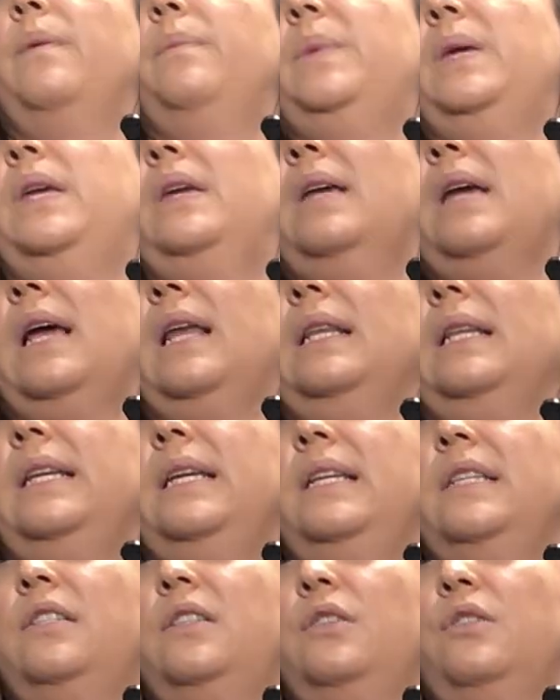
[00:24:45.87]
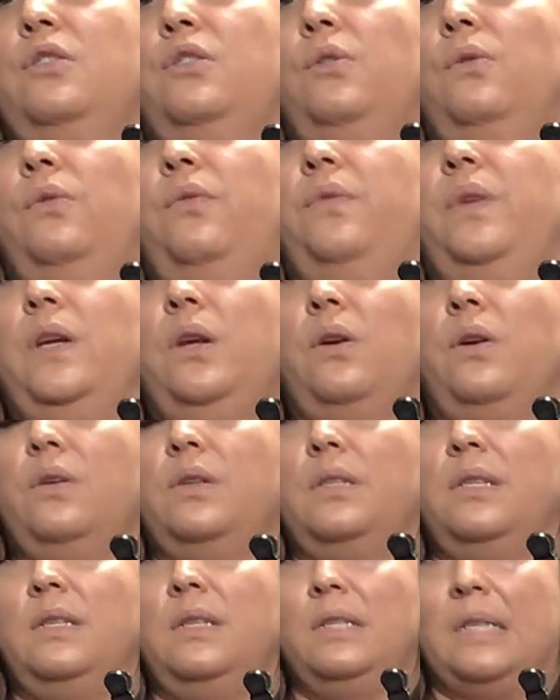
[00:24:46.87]
to be at least 2
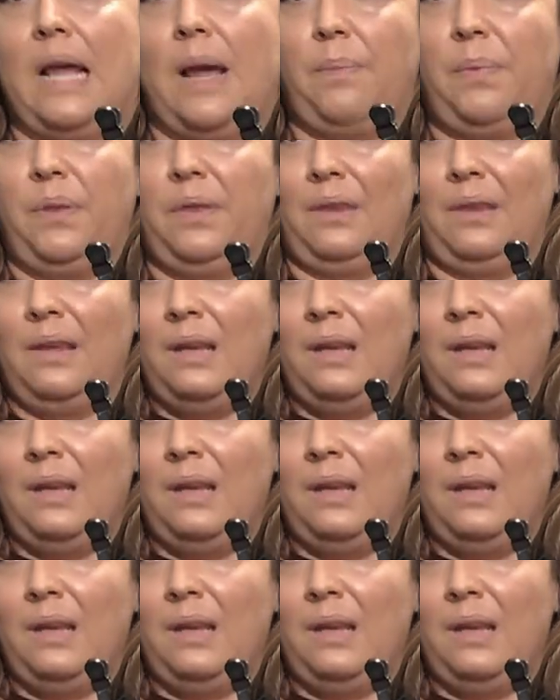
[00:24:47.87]
fingers depth